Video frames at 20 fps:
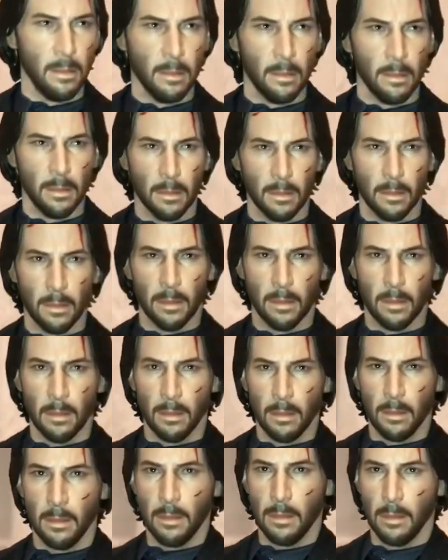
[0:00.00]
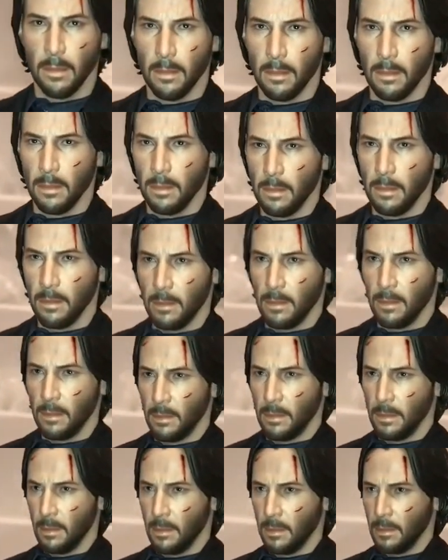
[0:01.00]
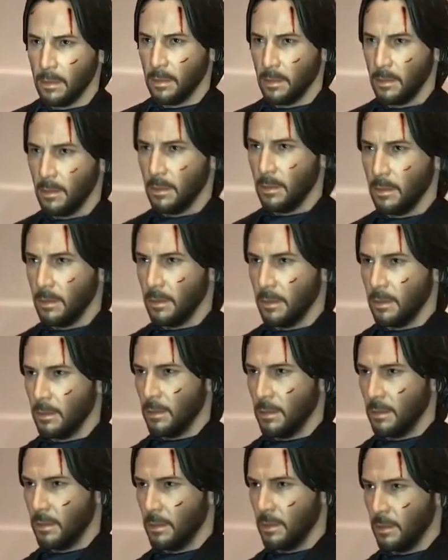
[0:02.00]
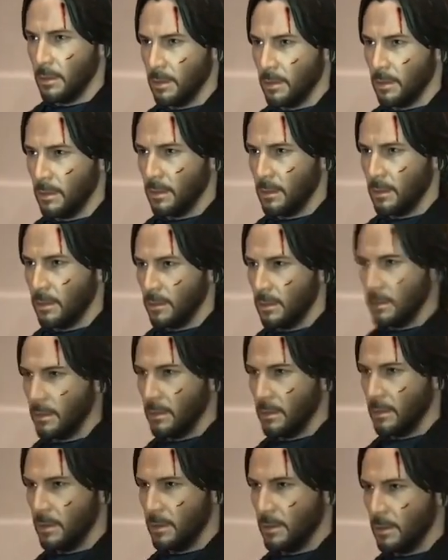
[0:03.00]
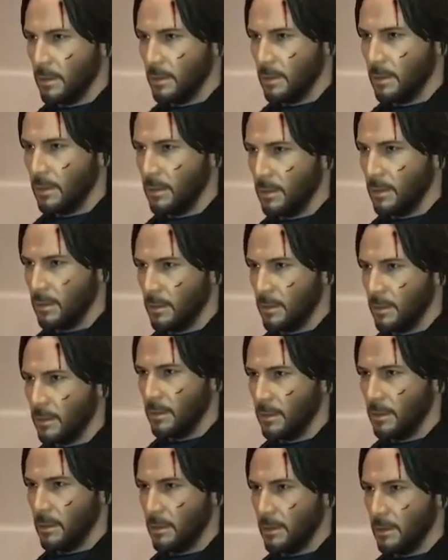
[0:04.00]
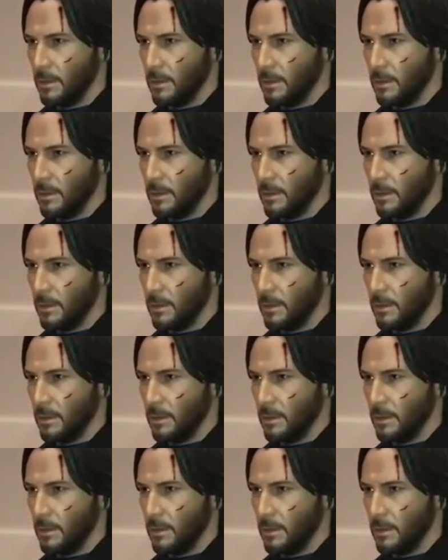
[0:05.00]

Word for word: doesn't look thick enough. Like at some point, yeah, look, it looks thick there,